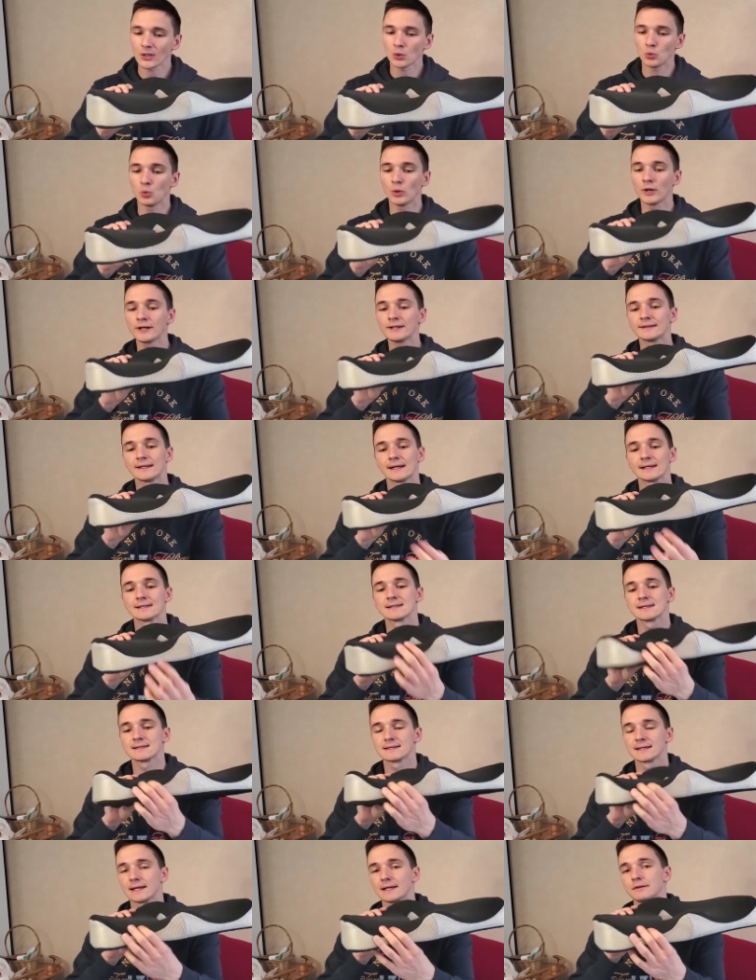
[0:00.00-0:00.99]
what it does
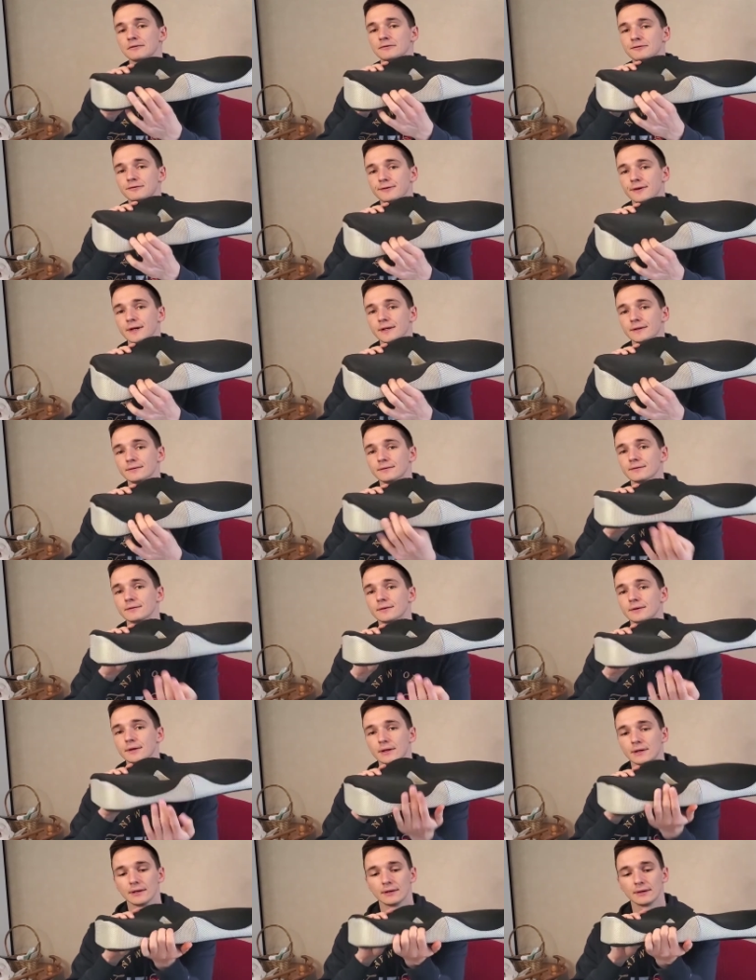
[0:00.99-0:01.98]
is that in front,
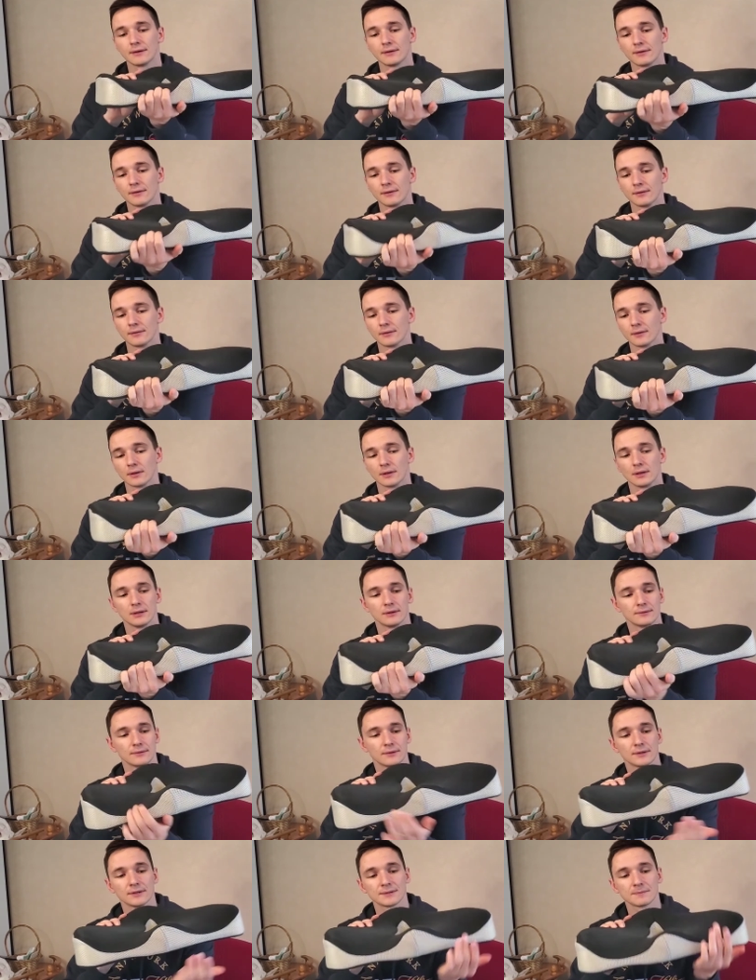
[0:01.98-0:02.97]

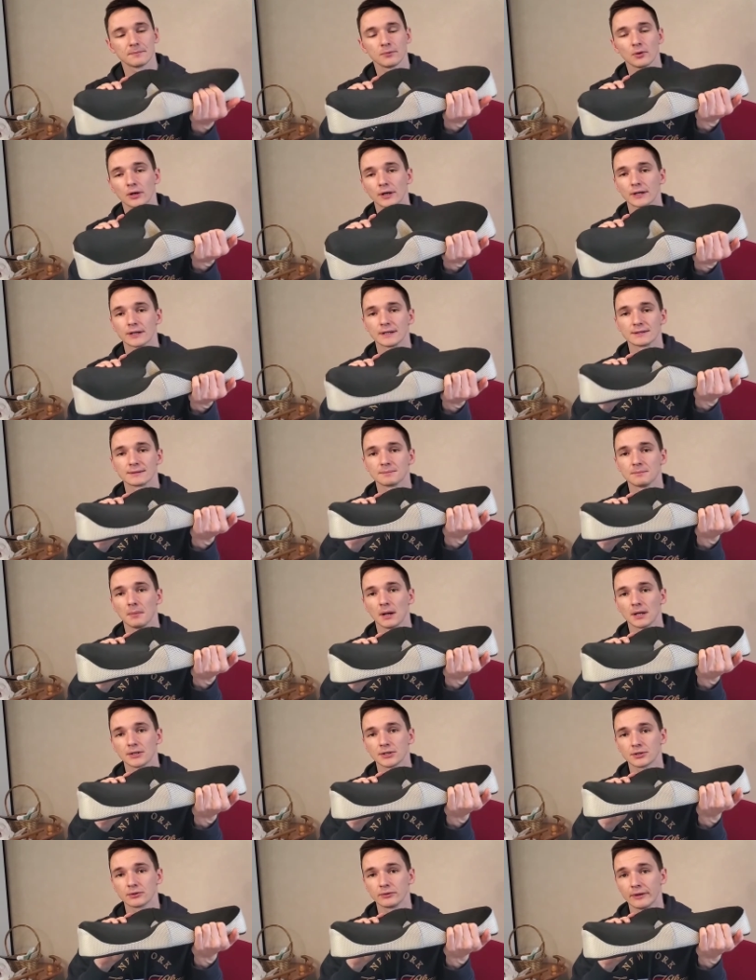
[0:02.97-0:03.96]
this part is
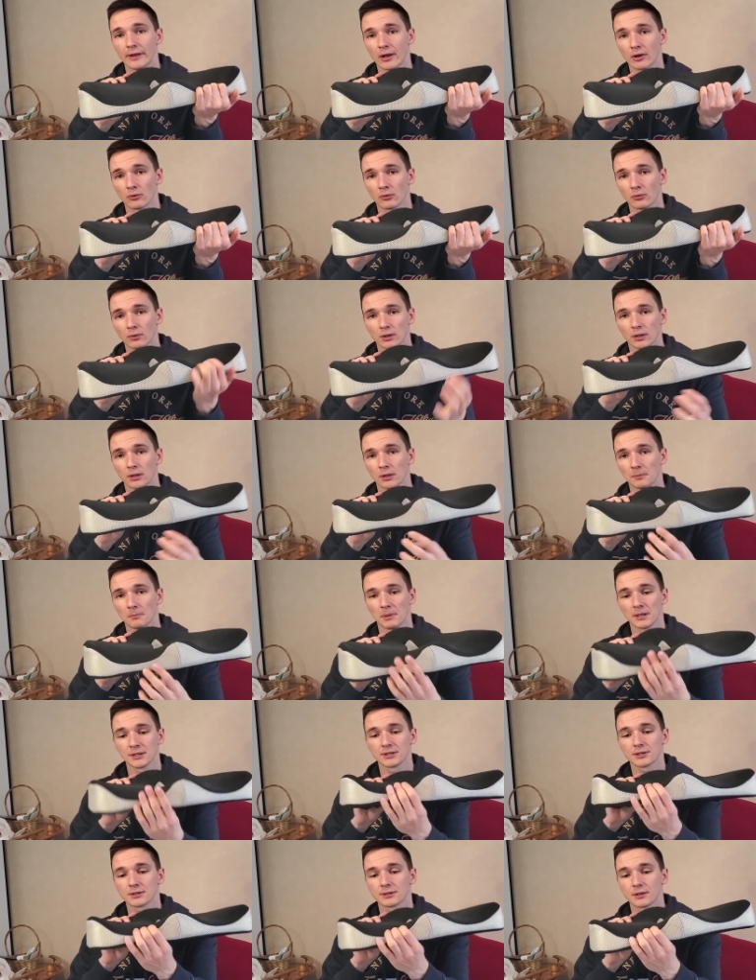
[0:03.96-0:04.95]
much narrow, uh,
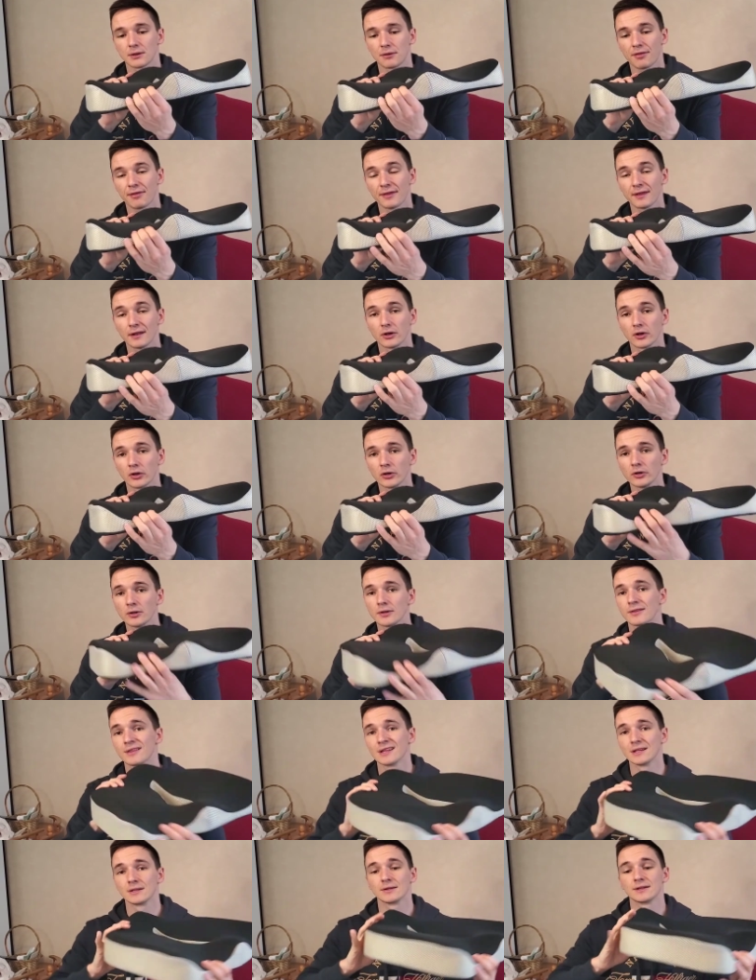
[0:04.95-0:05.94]
much thinner
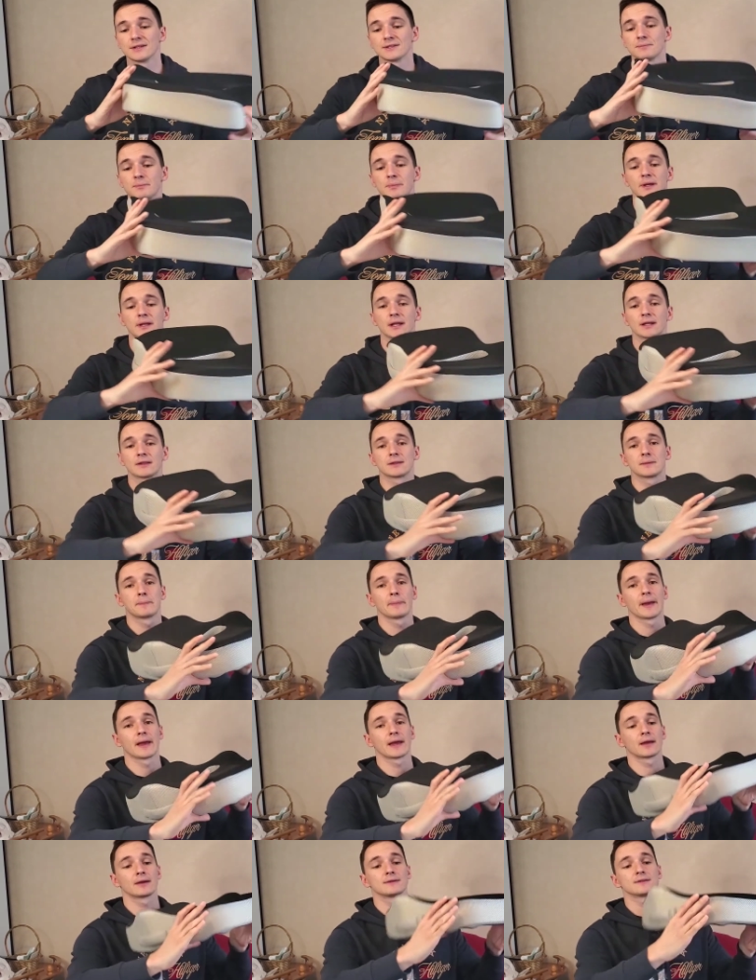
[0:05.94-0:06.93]
than this bit at the
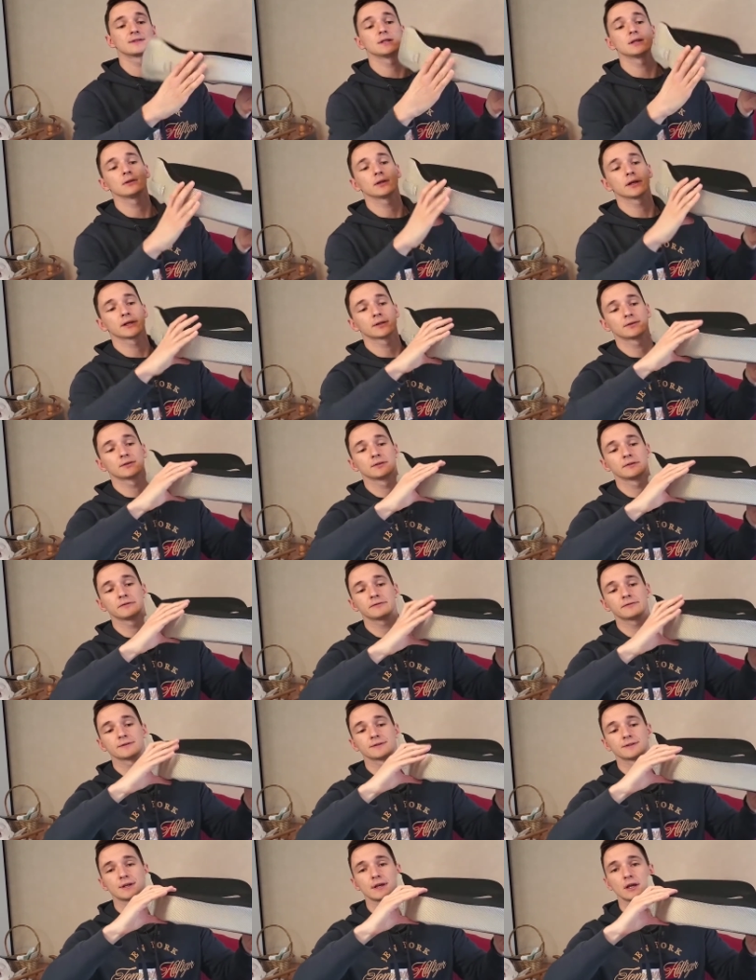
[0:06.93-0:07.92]
back. See like the
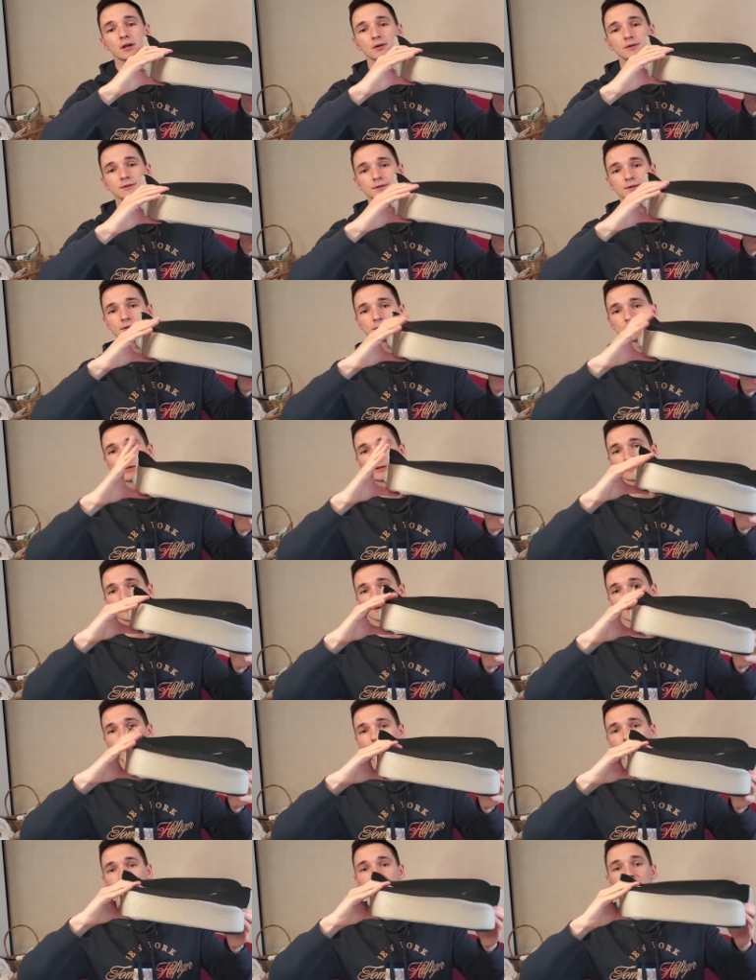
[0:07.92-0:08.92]
difference here, it's, it's
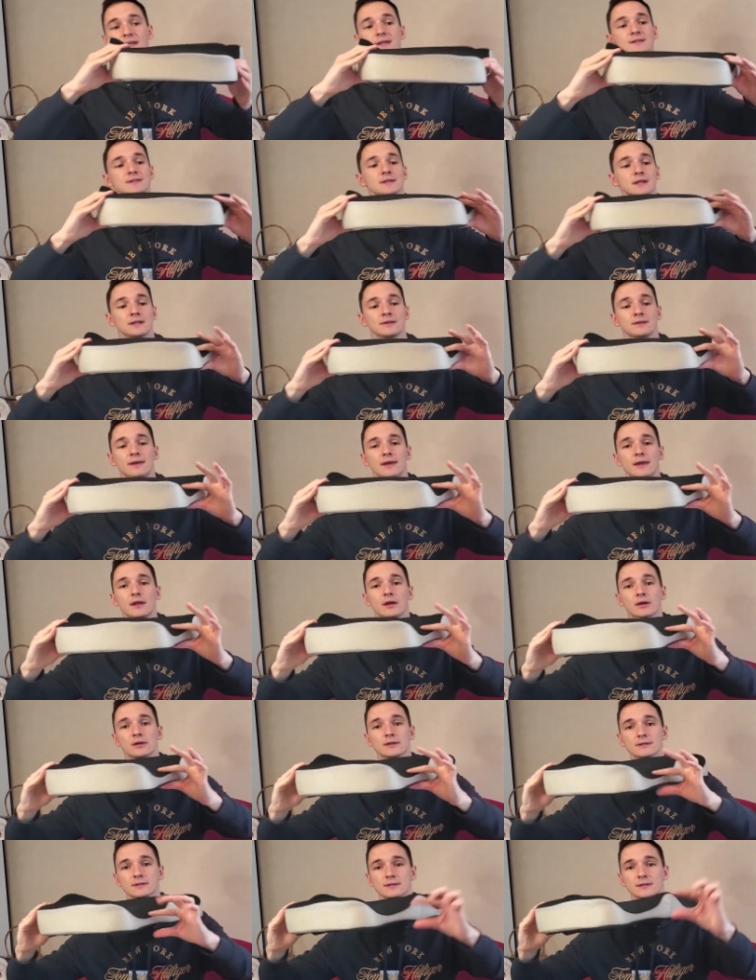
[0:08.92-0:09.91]
like this and
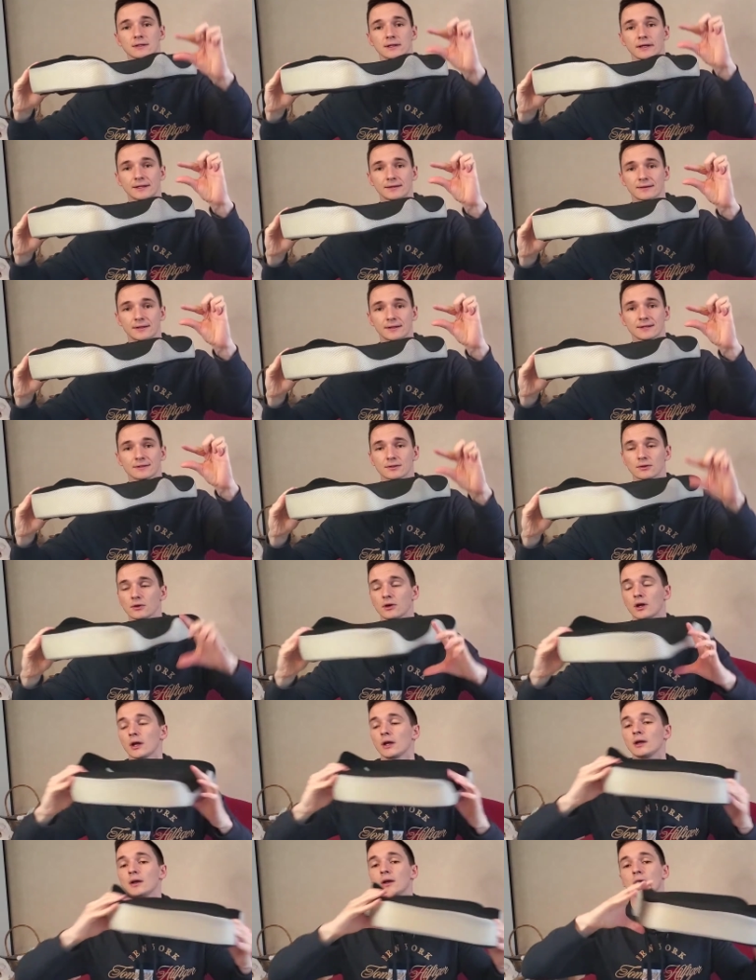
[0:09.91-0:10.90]
here it's like this,
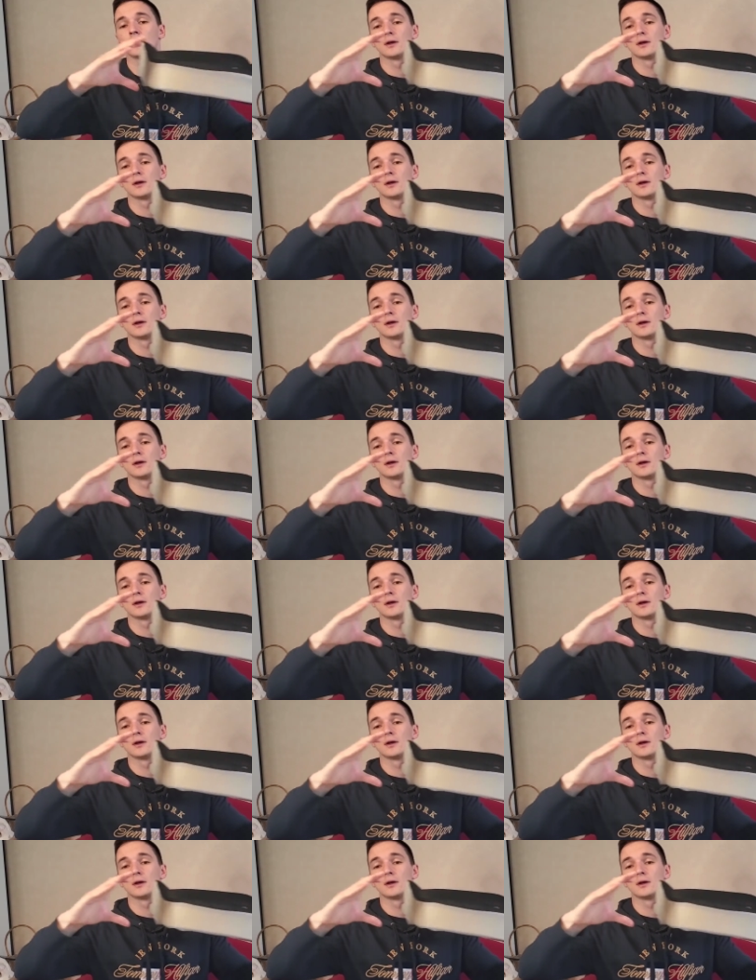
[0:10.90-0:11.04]
okay?